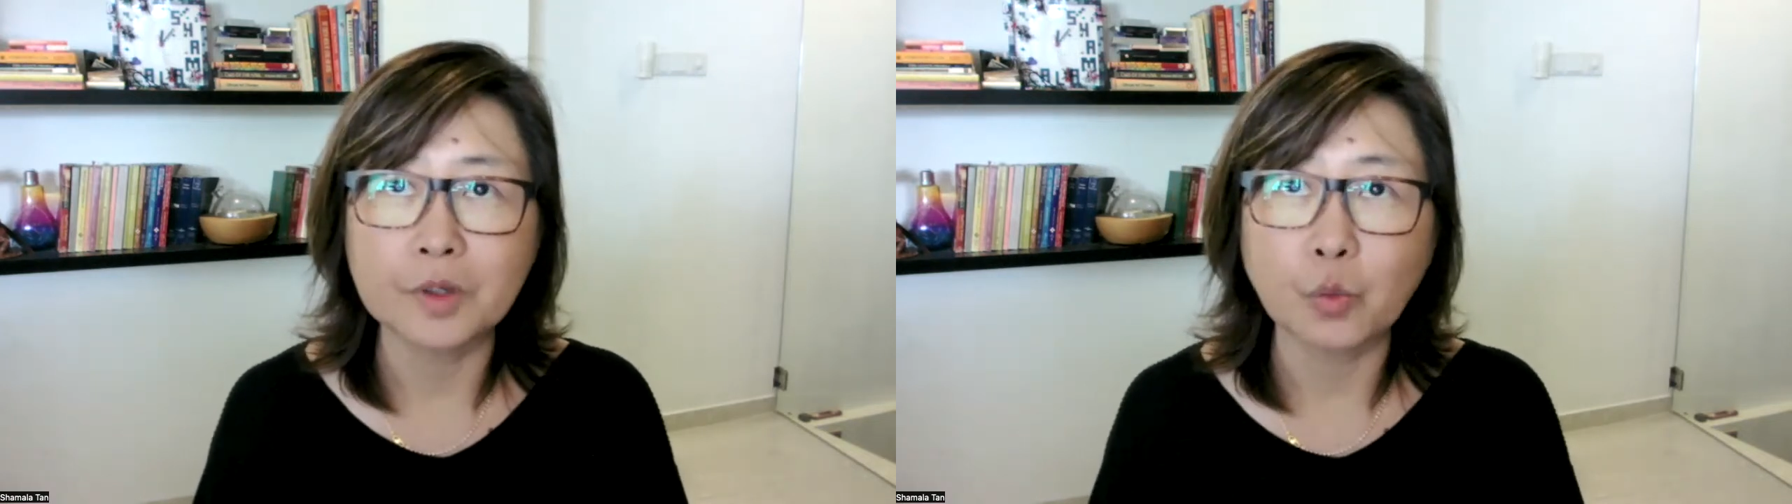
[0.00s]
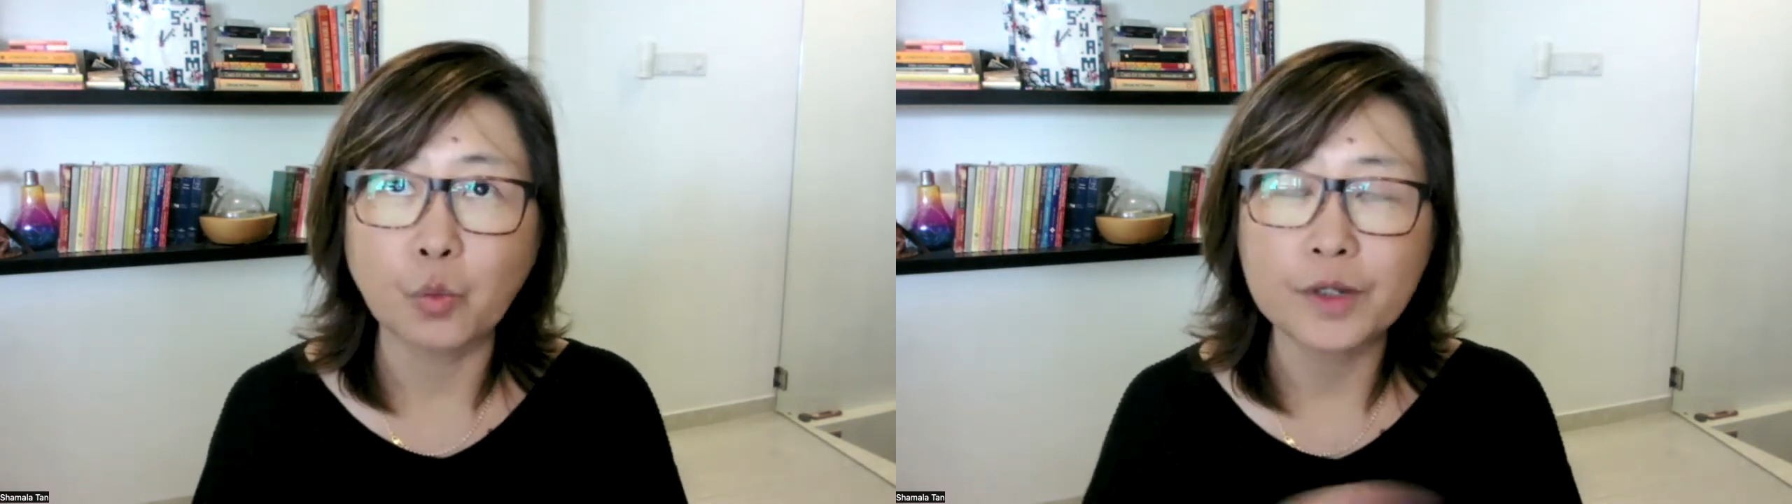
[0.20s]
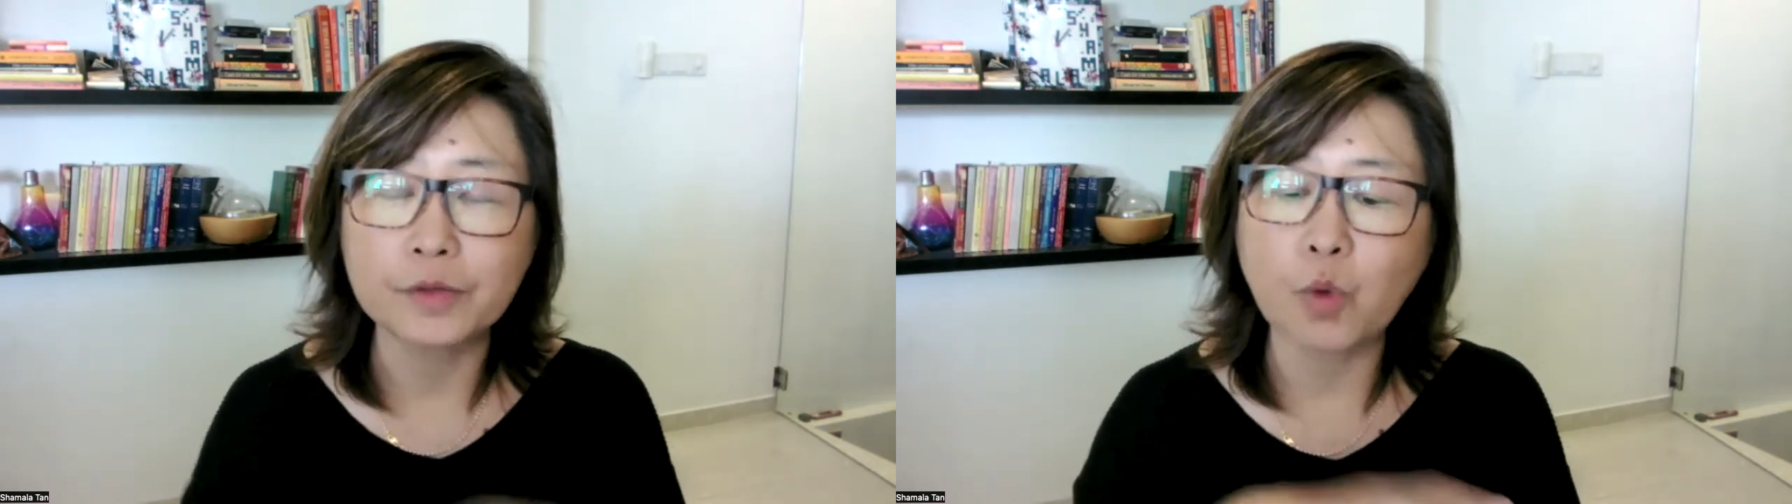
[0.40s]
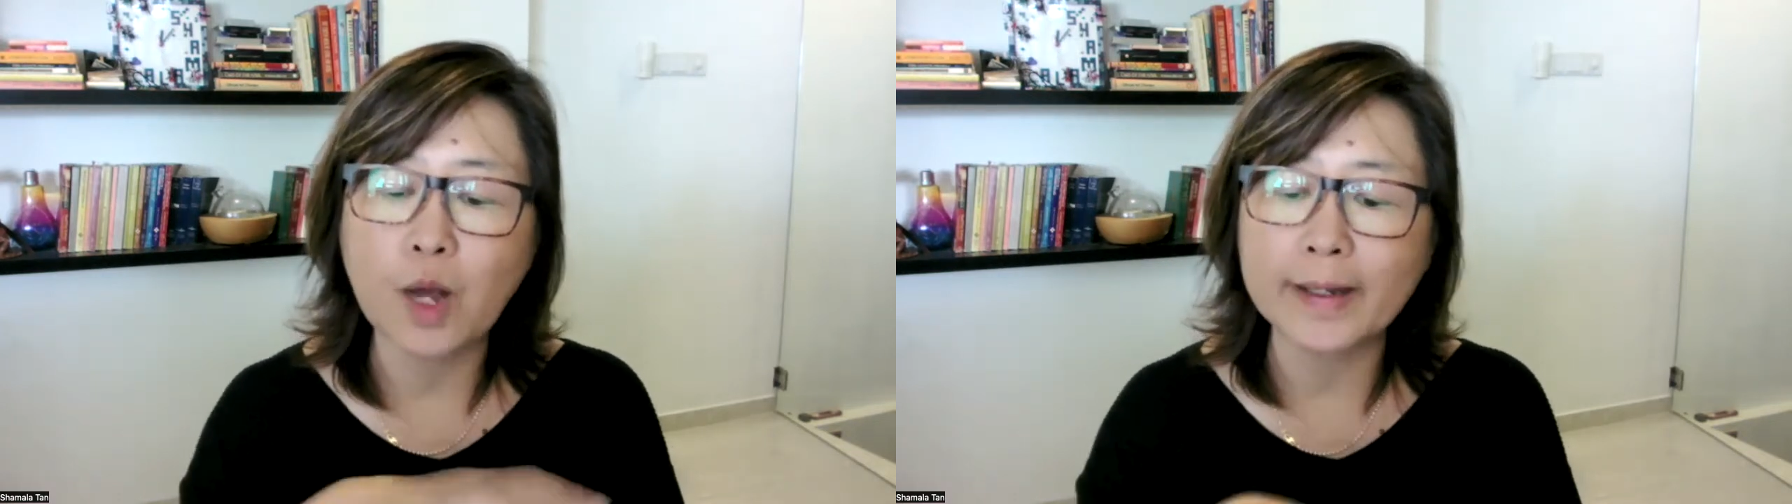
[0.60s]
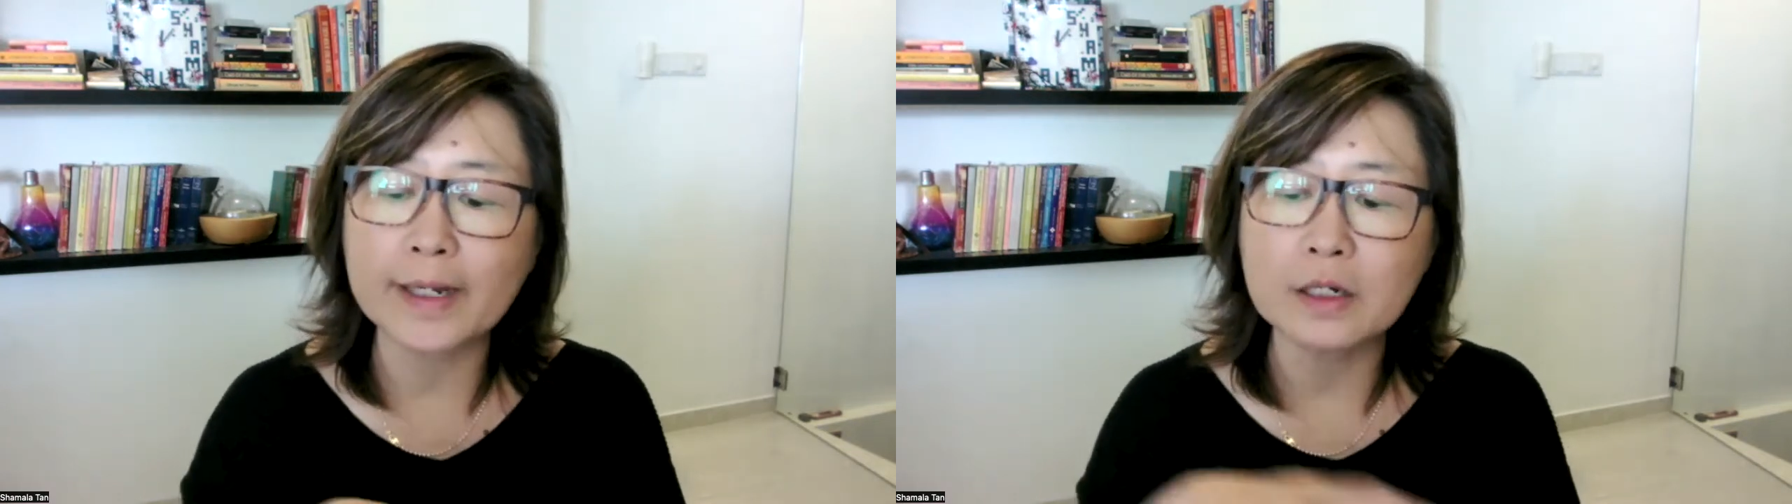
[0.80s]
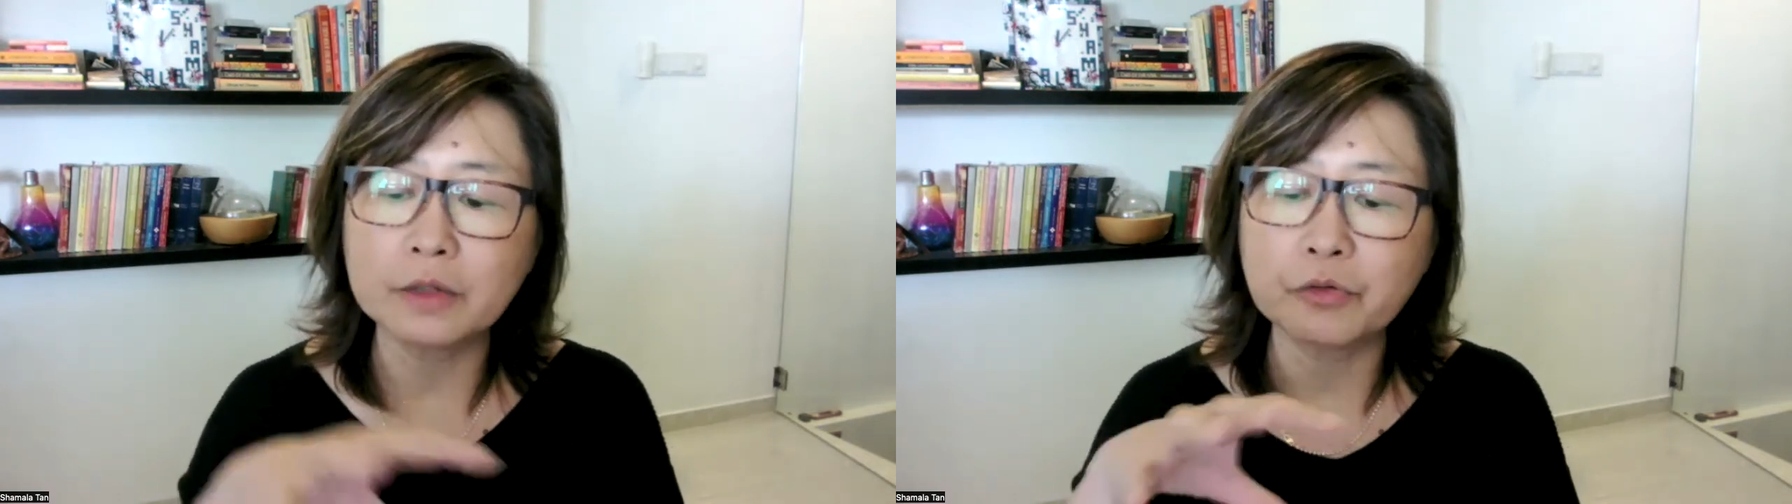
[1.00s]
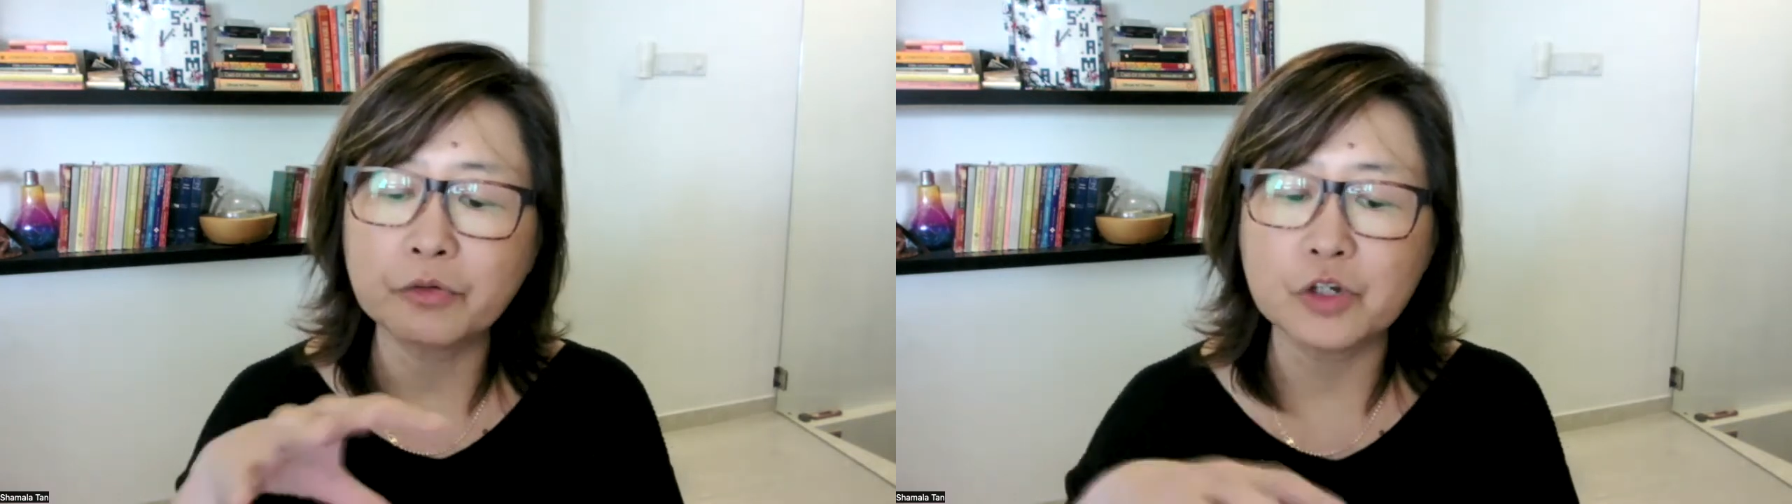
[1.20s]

with working through your